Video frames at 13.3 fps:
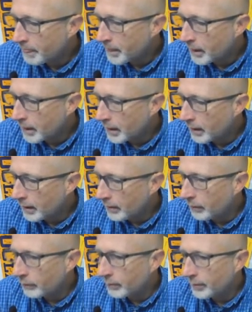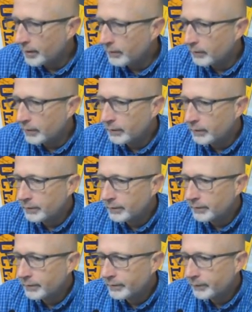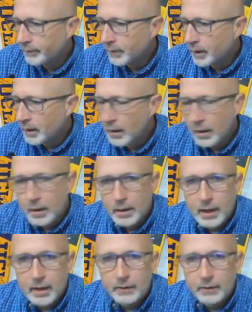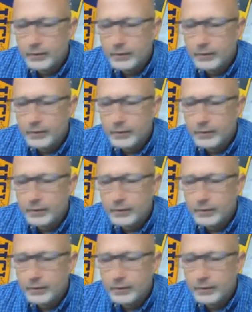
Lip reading: Okay, and those are my zeros. Okay,